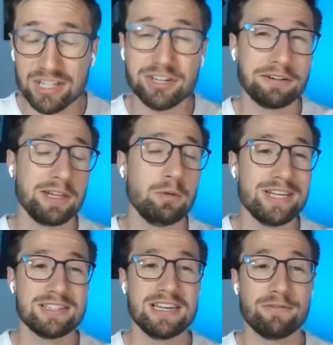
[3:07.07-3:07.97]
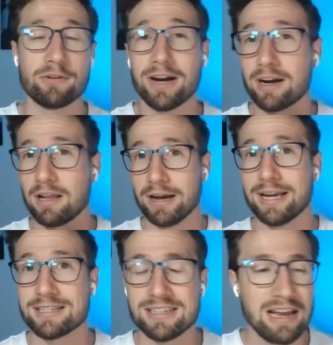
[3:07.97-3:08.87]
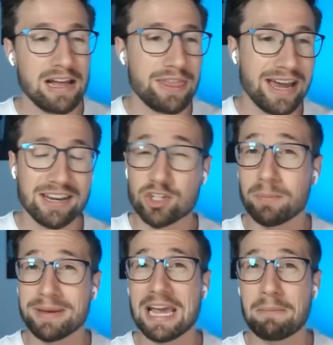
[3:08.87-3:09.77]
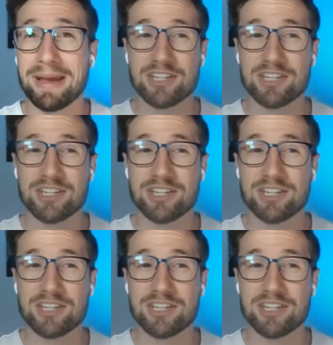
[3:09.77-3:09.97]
Generally, we see for our clients that a shopping campaign